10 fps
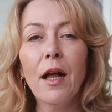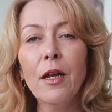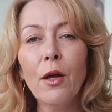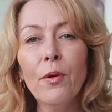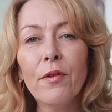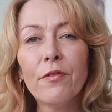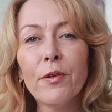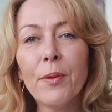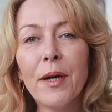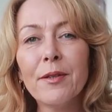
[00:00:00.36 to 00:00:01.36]
Hello
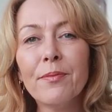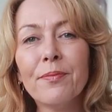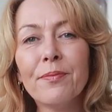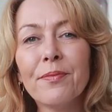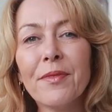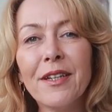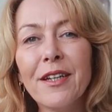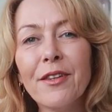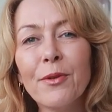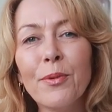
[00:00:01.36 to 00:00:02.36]
everyone,
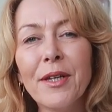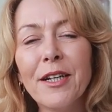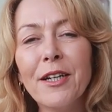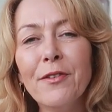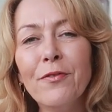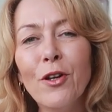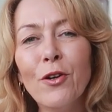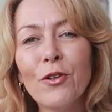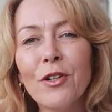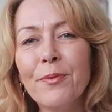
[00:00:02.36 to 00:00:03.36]
another weekly
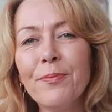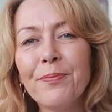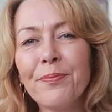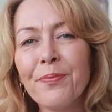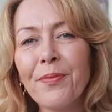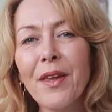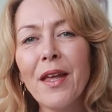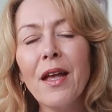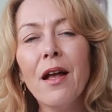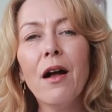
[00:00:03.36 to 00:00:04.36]
vlog.
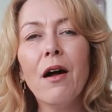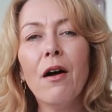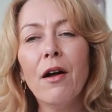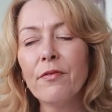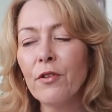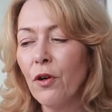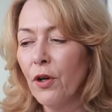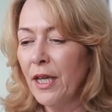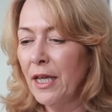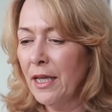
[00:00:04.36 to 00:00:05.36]
I've
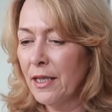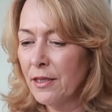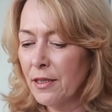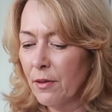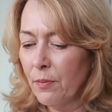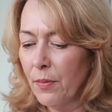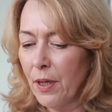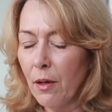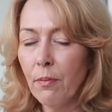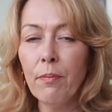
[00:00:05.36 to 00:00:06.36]
got here
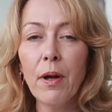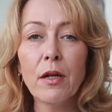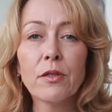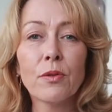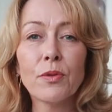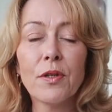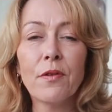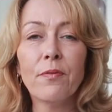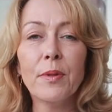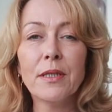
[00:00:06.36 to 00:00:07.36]
some parcels
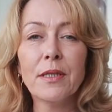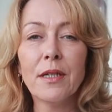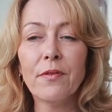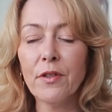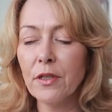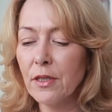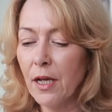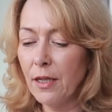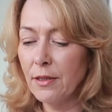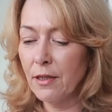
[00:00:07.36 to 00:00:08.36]
that have been delivered
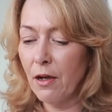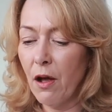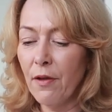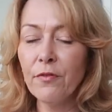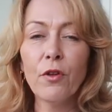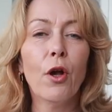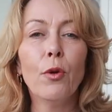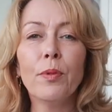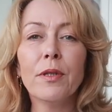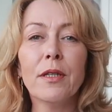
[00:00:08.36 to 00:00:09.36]
and I've
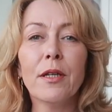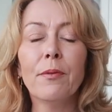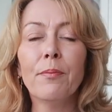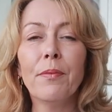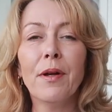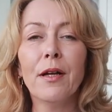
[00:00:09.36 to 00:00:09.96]
not opened them.